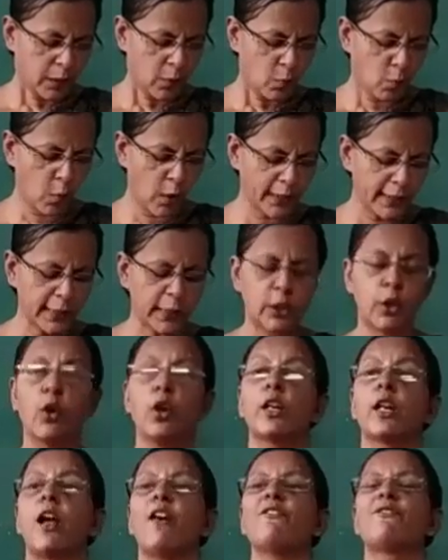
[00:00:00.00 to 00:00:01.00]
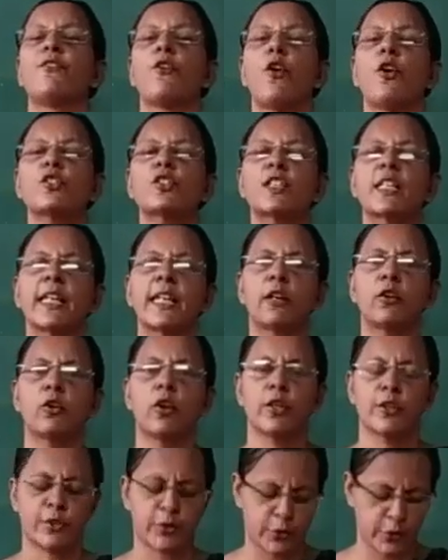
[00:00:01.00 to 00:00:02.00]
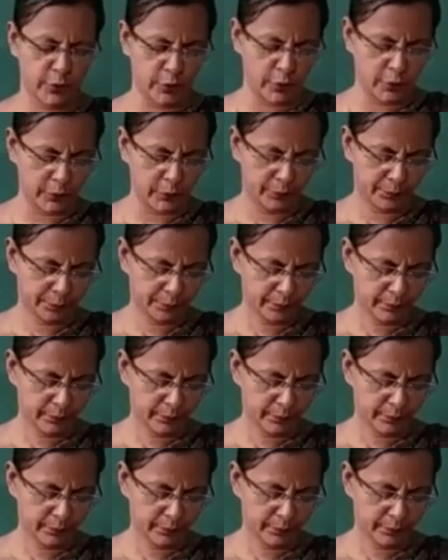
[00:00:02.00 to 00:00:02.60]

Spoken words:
1 kilogram force equals to,